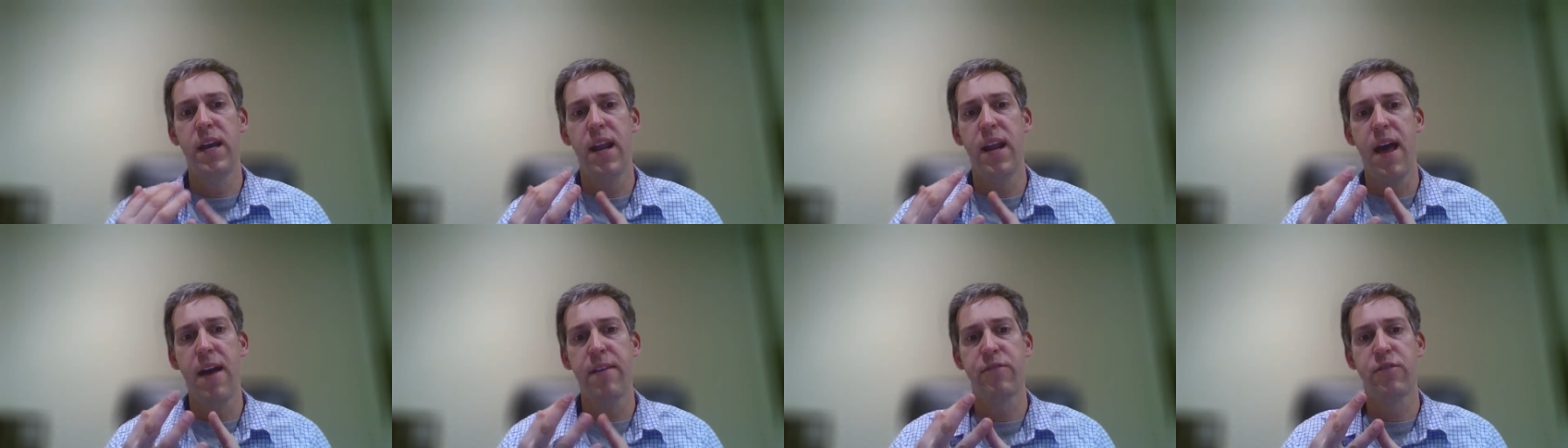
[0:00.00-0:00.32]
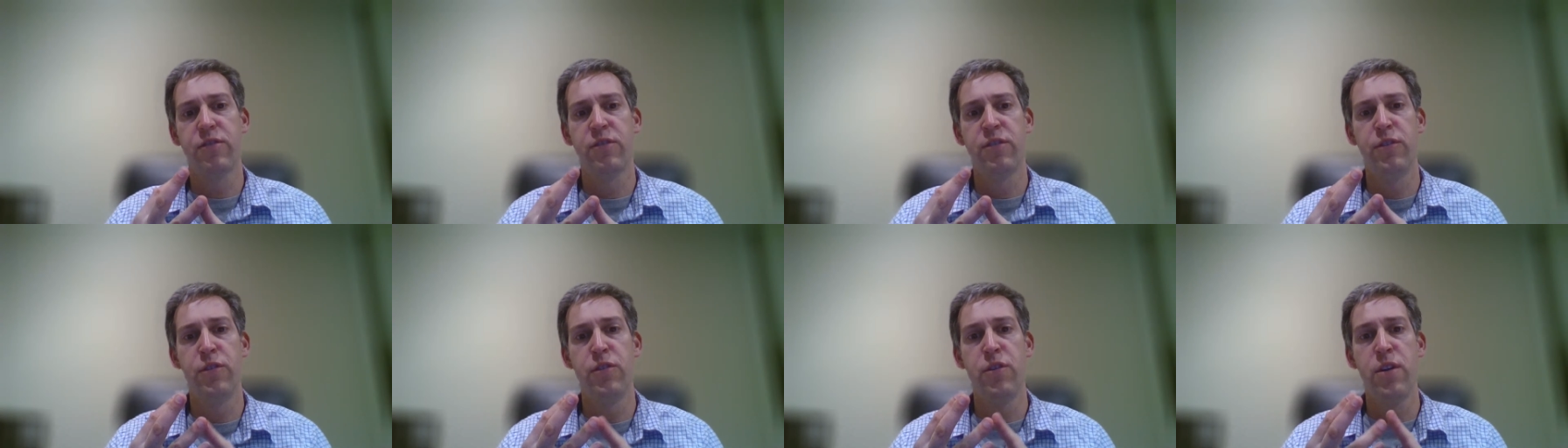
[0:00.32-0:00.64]
an
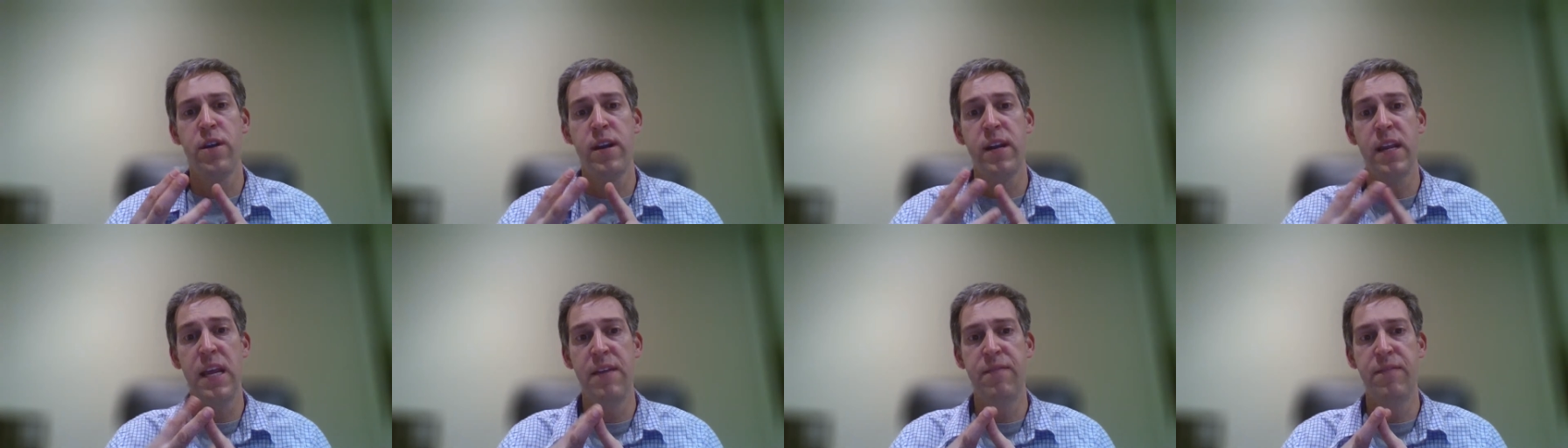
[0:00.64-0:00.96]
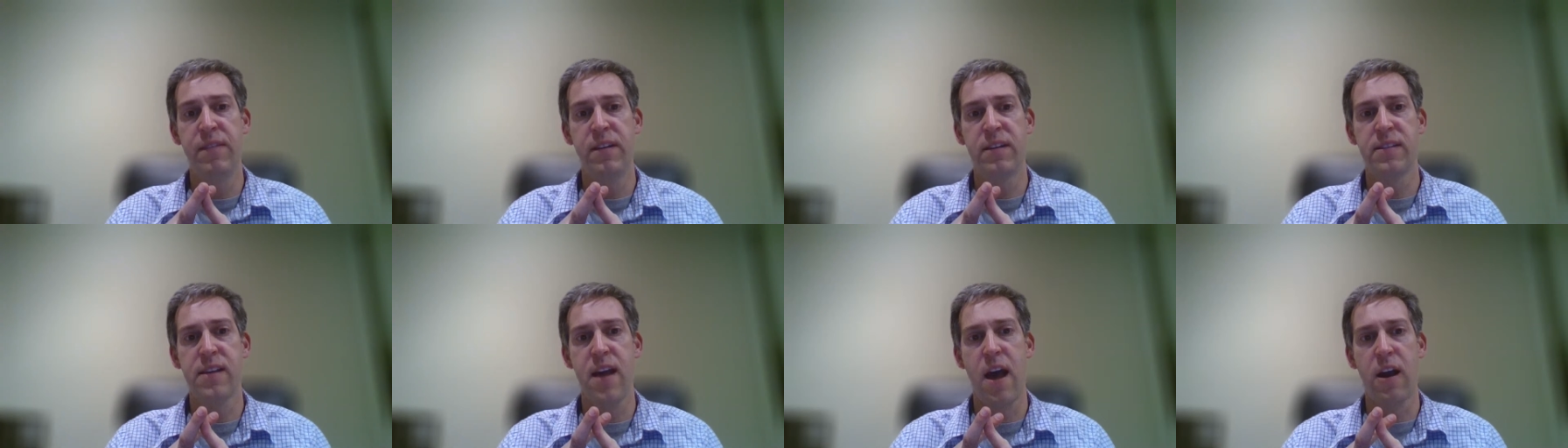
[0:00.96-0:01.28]
afternoon, and an
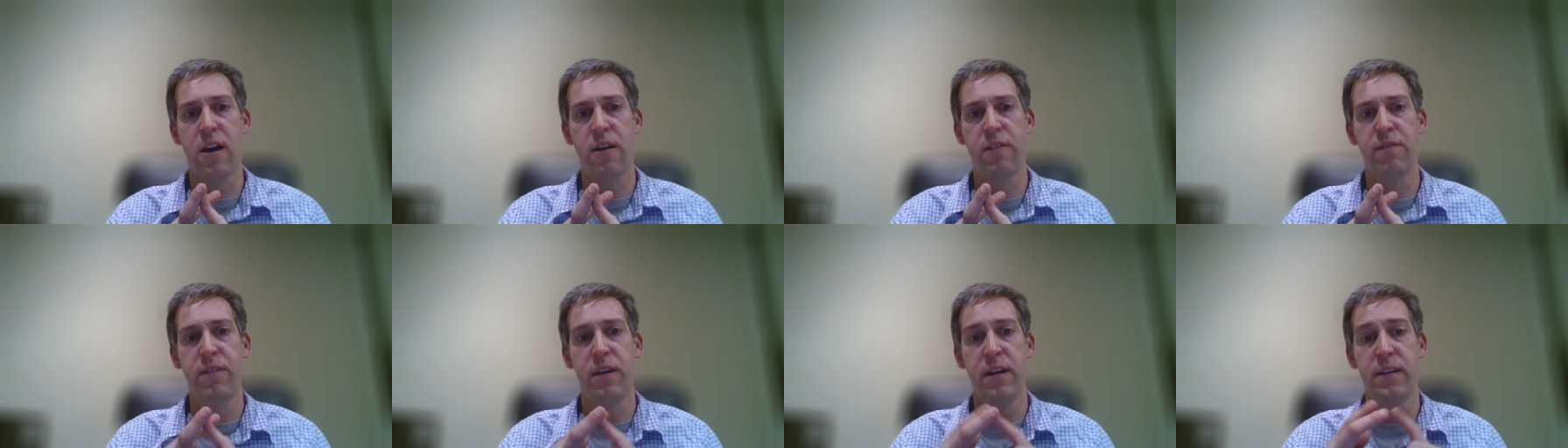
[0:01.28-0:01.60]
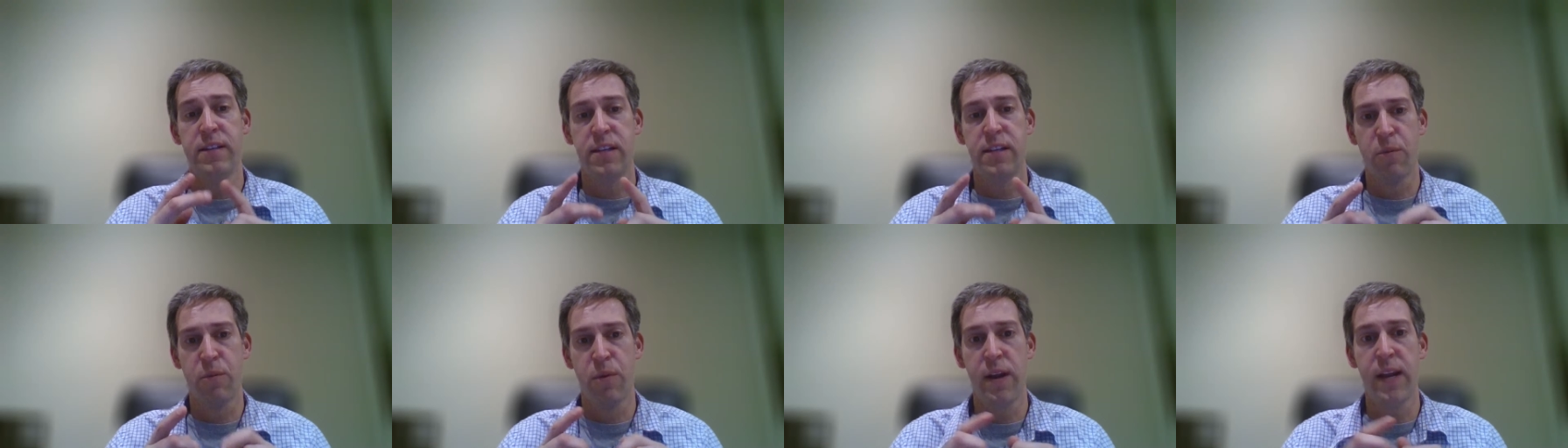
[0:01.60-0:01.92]
evening
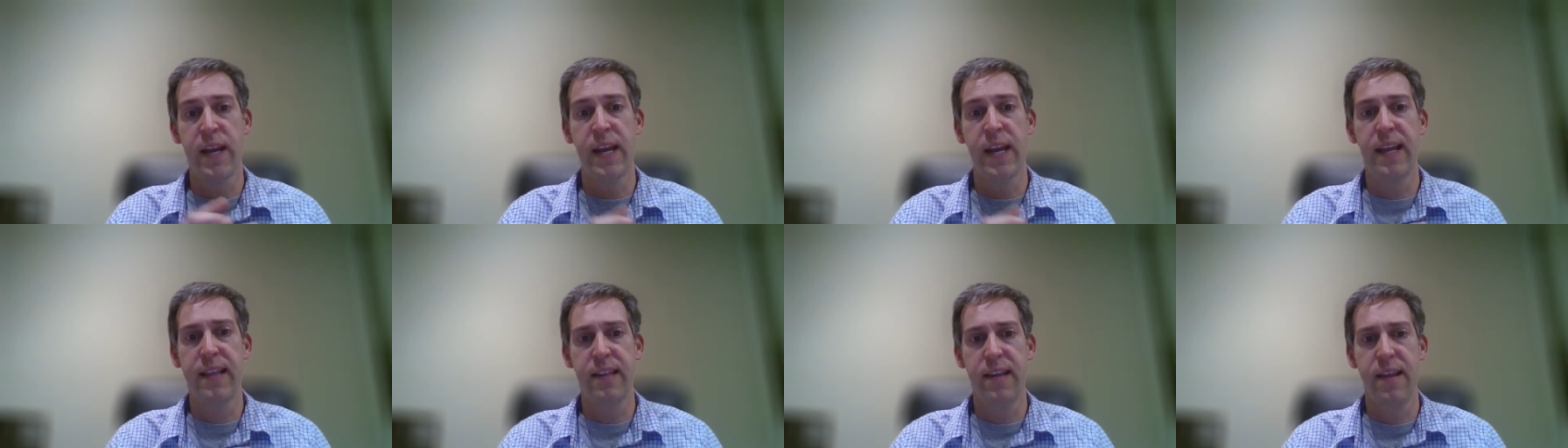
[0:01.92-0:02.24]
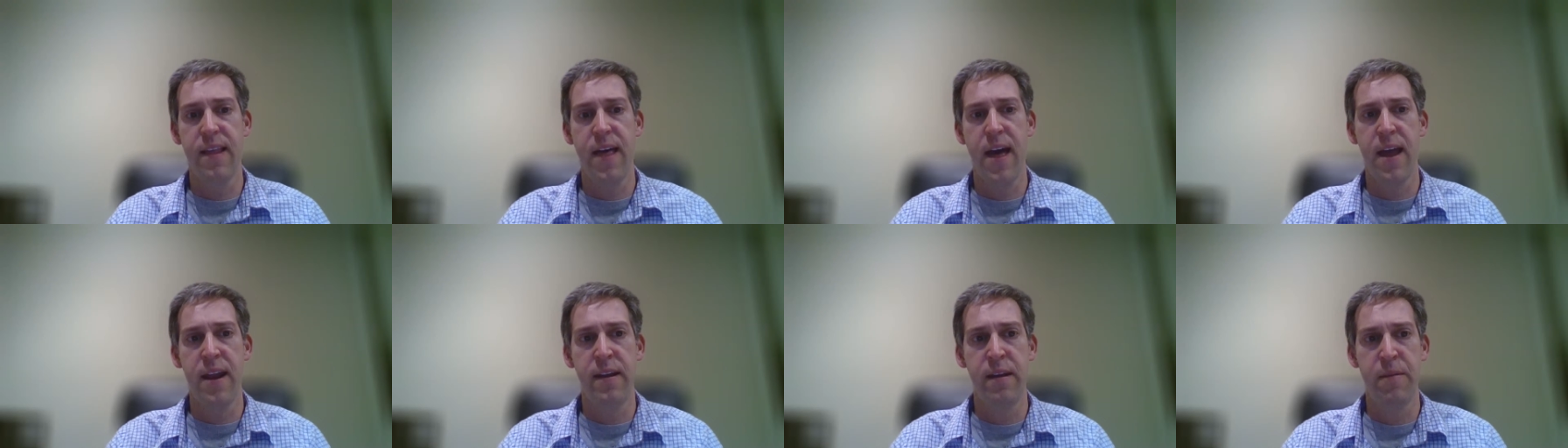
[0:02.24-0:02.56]
sacrifice. And we're going to get to
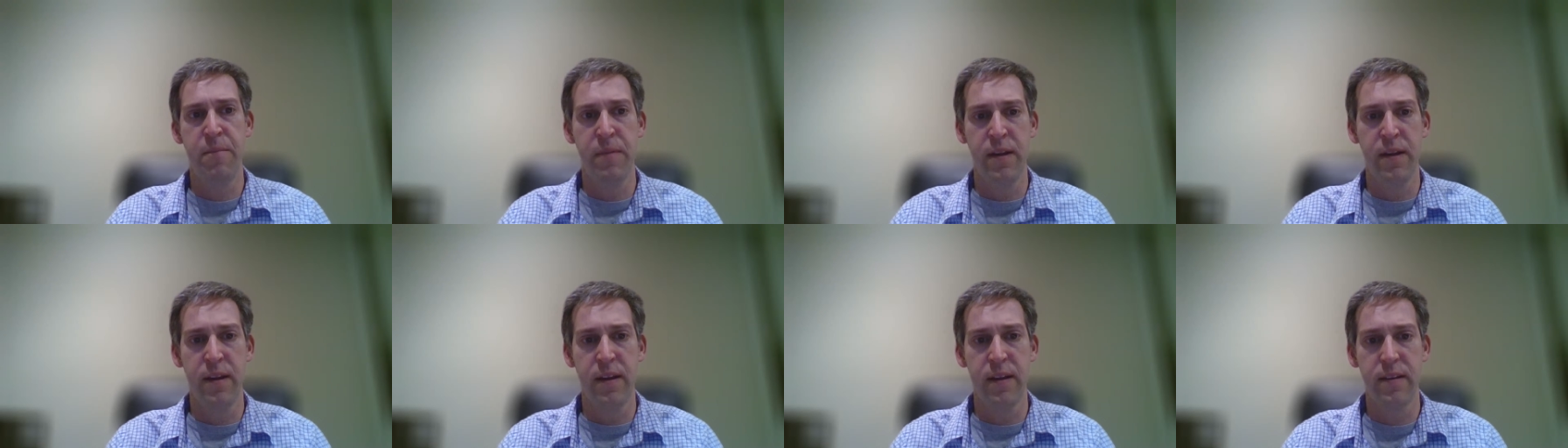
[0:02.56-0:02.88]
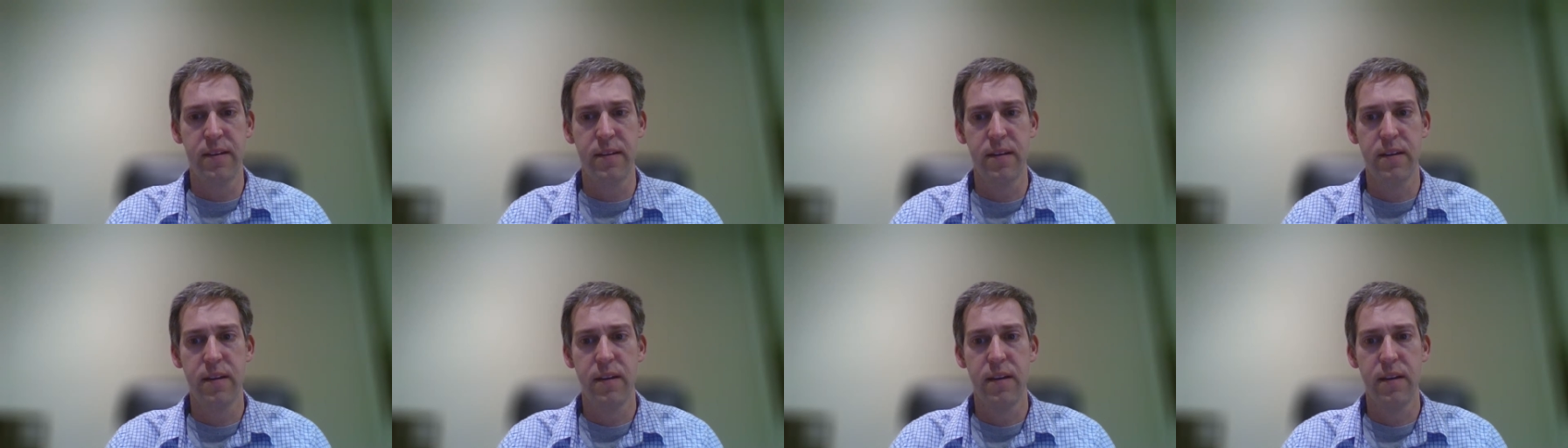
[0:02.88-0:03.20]
that in a
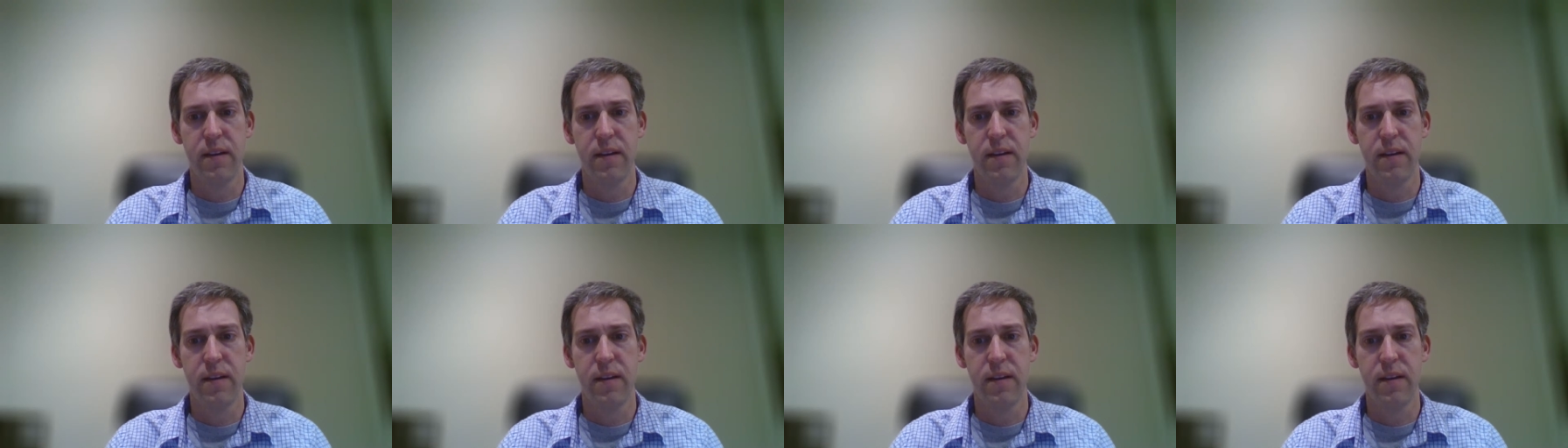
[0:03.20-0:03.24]
minute.